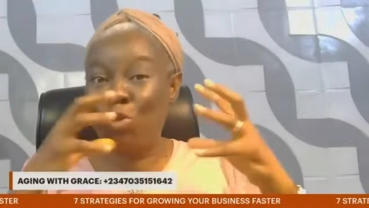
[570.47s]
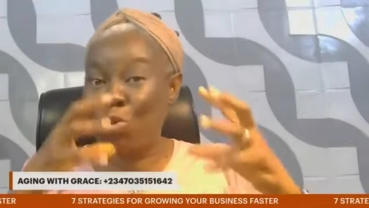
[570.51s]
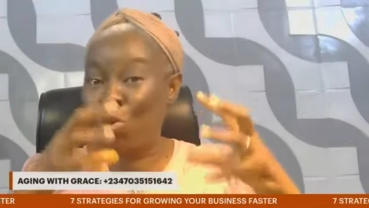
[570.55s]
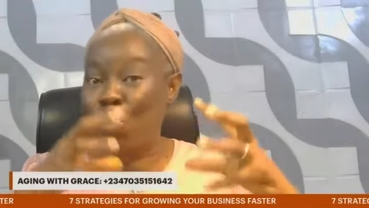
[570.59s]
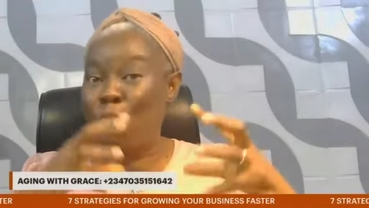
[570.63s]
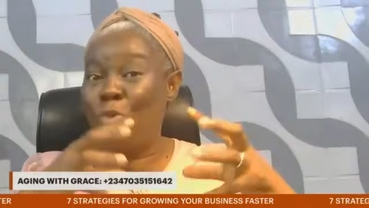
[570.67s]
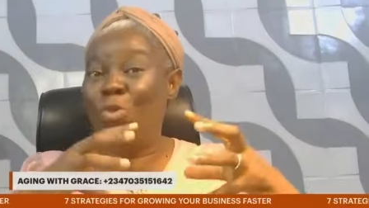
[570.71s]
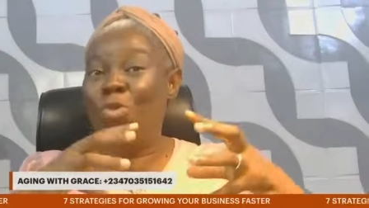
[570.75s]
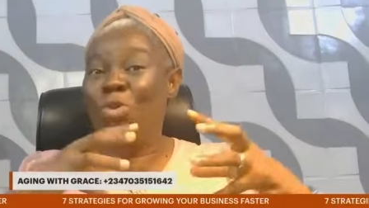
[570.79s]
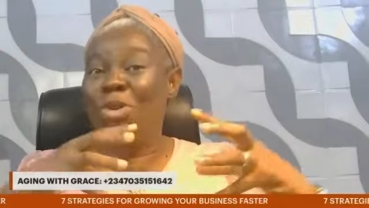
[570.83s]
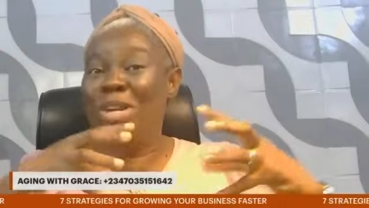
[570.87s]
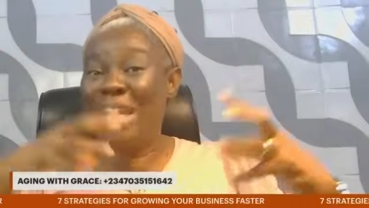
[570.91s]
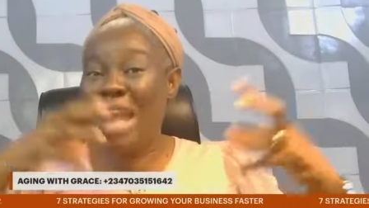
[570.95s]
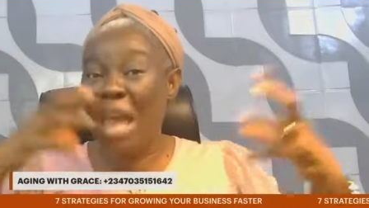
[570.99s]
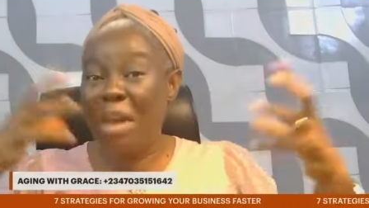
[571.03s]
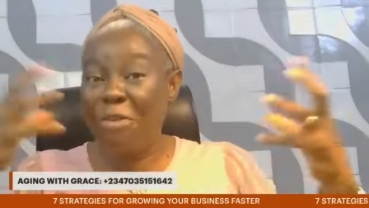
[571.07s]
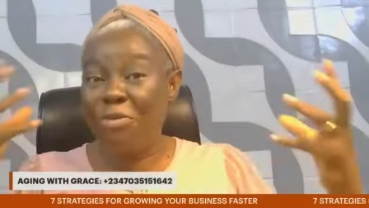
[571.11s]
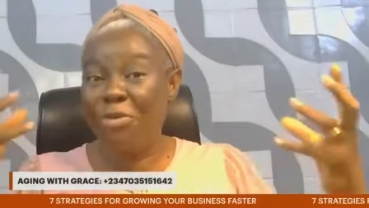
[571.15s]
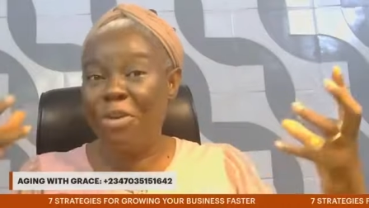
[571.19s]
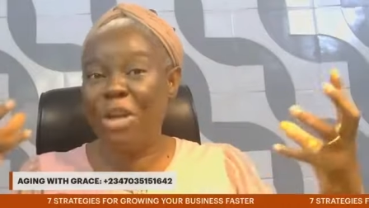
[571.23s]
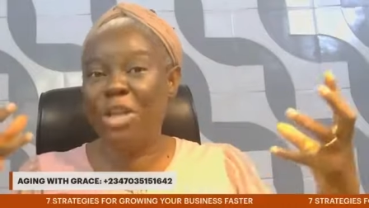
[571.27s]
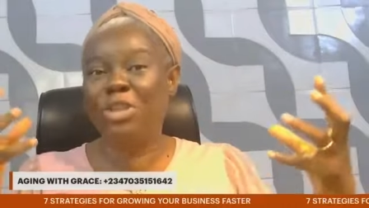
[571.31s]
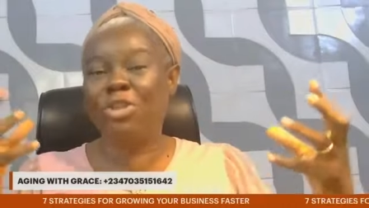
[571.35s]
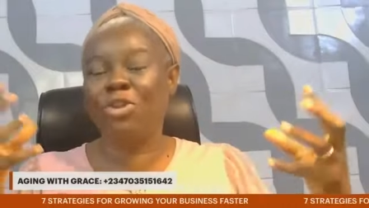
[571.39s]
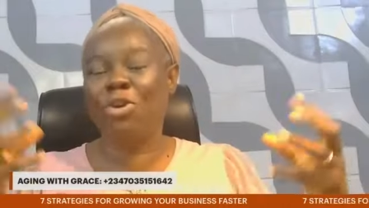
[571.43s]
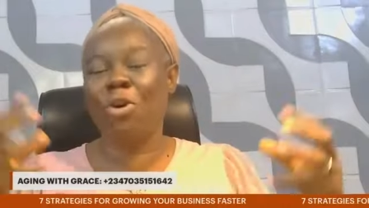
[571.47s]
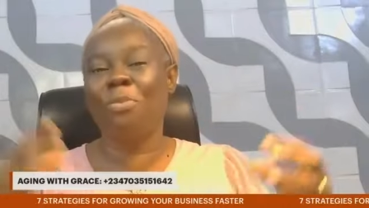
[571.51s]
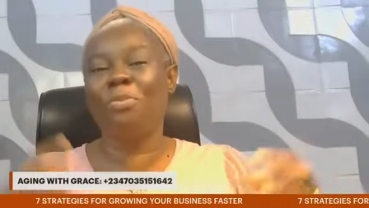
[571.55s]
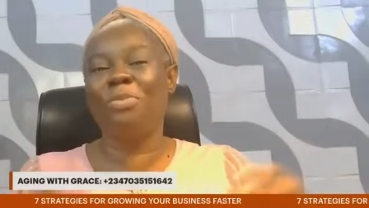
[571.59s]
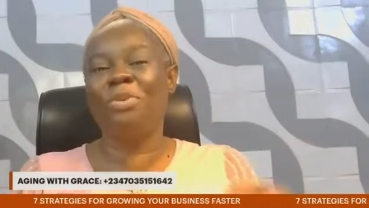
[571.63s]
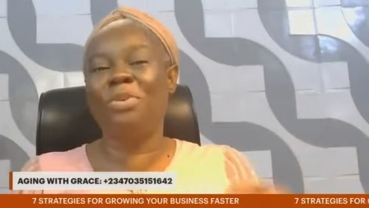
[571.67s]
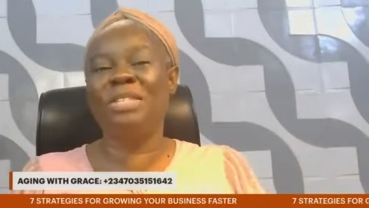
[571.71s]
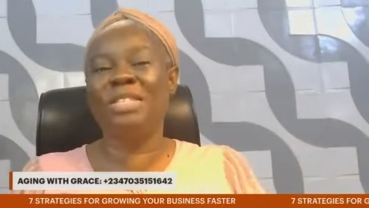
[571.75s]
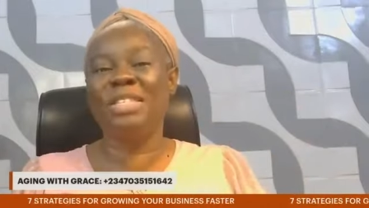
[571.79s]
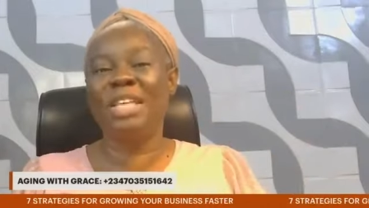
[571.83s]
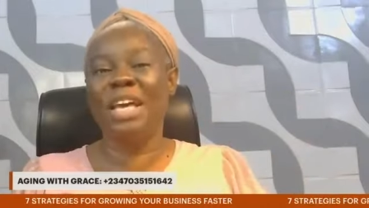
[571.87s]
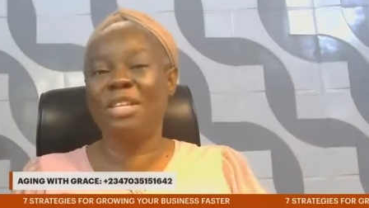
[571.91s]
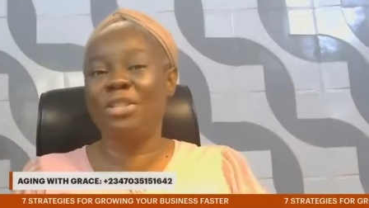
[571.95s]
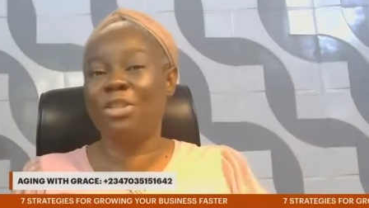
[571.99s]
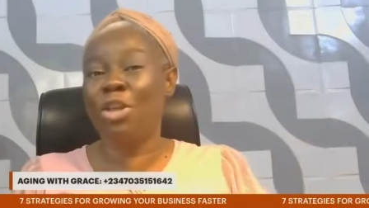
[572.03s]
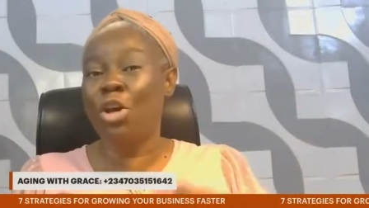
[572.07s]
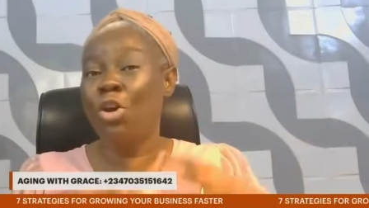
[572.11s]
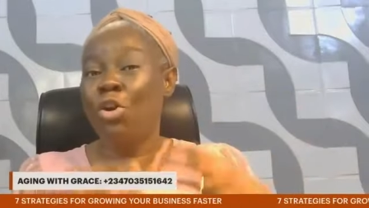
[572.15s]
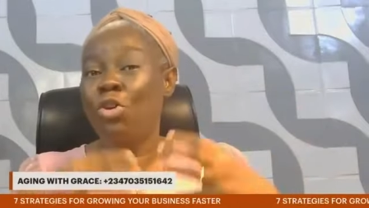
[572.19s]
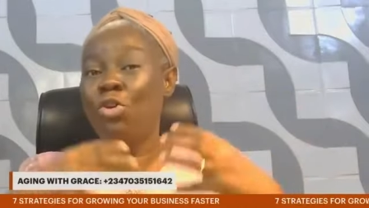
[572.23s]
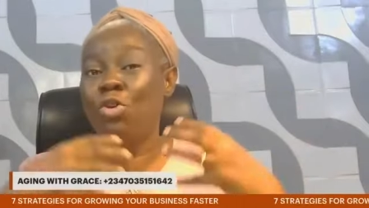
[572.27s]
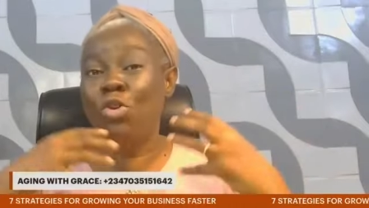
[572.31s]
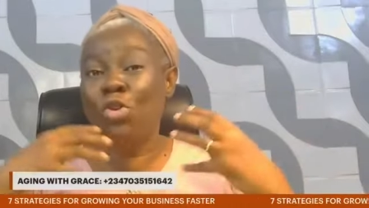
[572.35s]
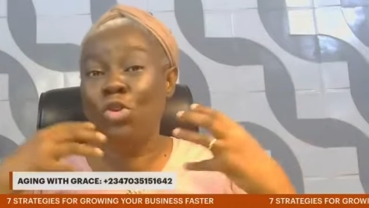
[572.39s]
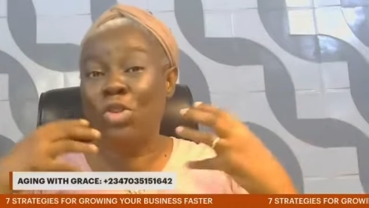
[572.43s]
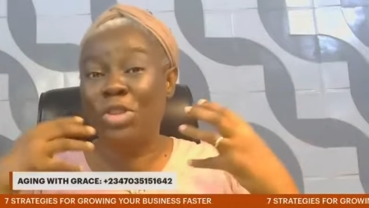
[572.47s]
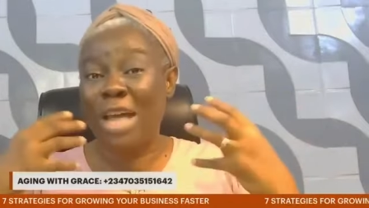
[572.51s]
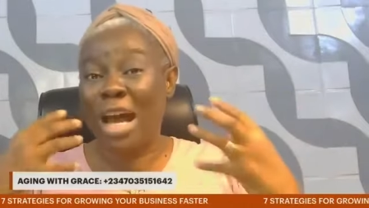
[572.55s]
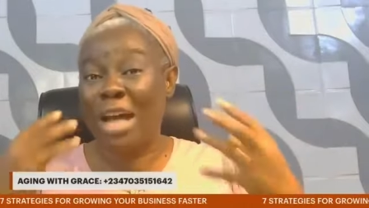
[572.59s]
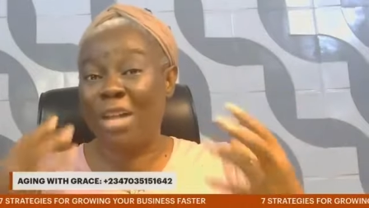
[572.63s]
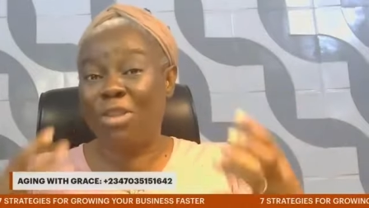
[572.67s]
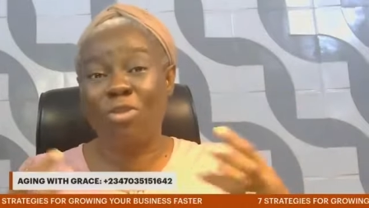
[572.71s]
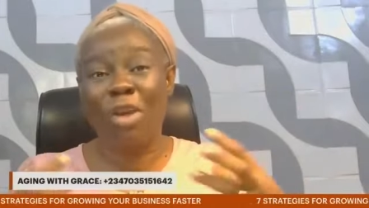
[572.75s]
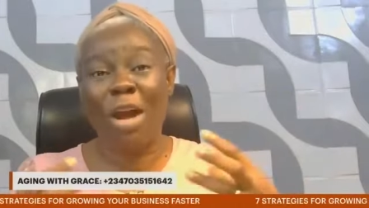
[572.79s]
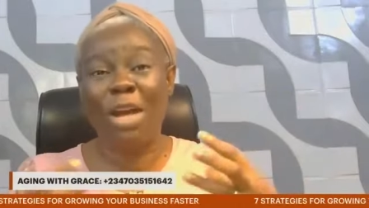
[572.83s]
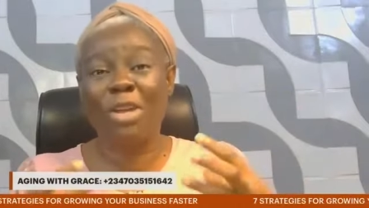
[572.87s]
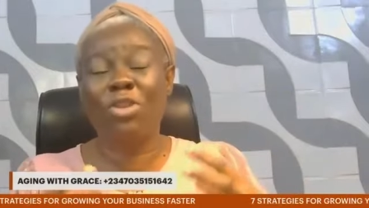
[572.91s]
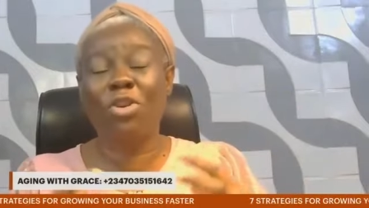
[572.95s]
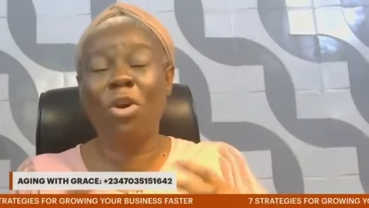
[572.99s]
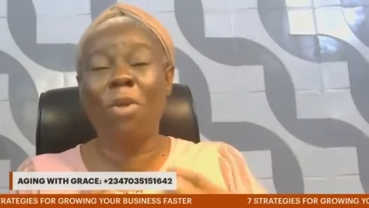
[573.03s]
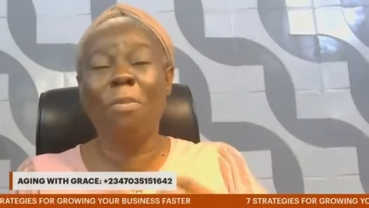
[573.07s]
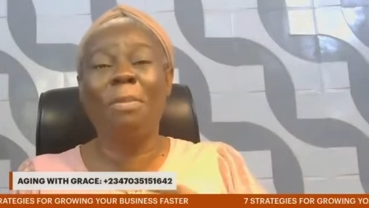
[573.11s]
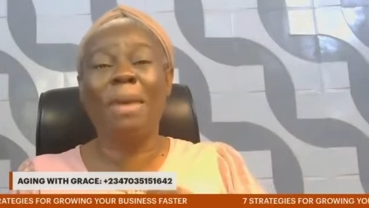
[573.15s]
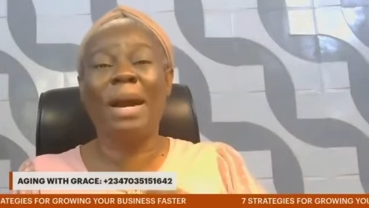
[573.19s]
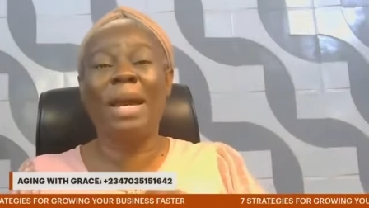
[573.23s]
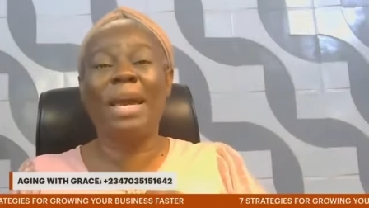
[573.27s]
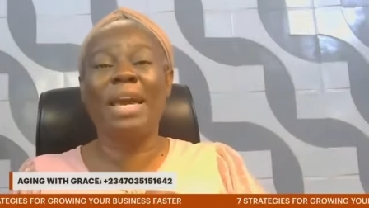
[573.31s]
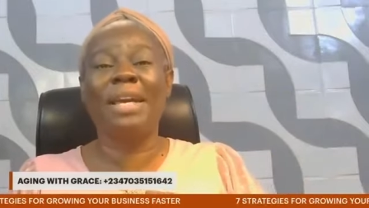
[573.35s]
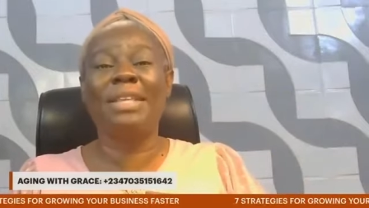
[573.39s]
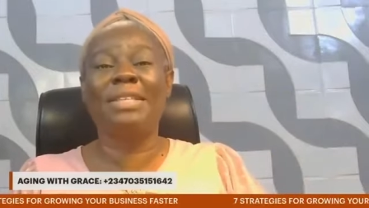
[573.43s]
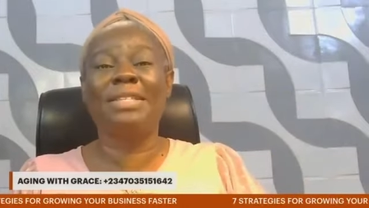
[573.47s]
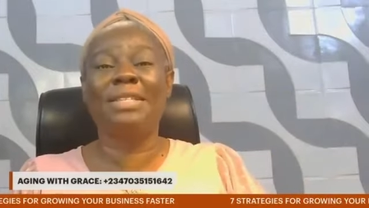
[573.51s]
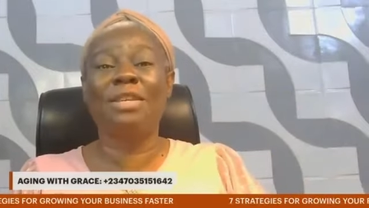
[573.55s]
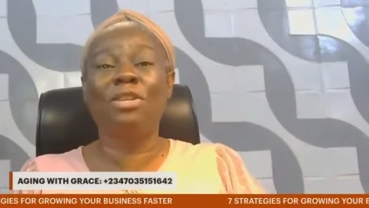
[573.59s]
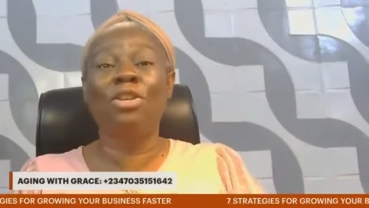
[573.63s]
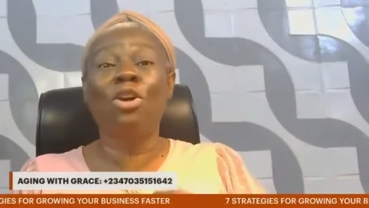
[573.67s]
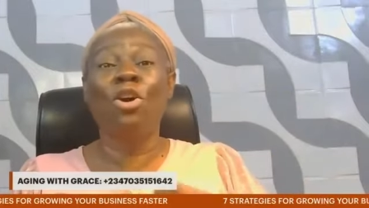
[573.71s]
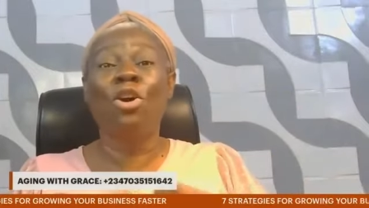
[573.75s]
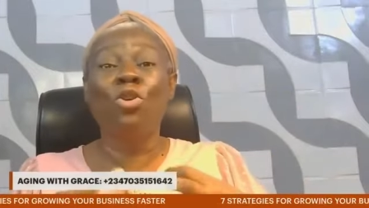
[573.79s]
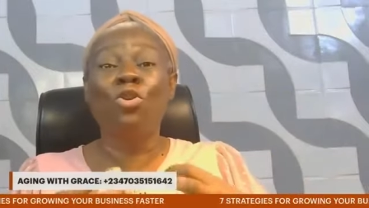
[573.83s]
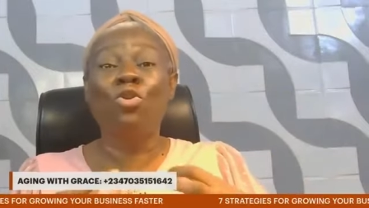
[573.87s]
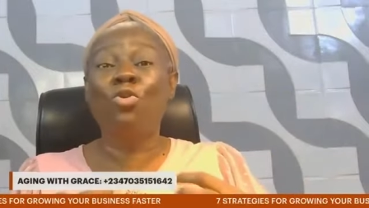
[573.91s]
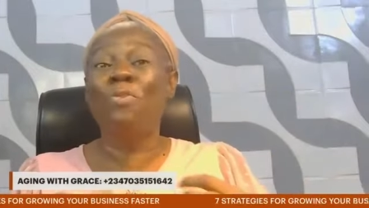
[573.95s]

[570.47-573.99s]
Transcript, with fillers: to leverage your business, use attraction marketing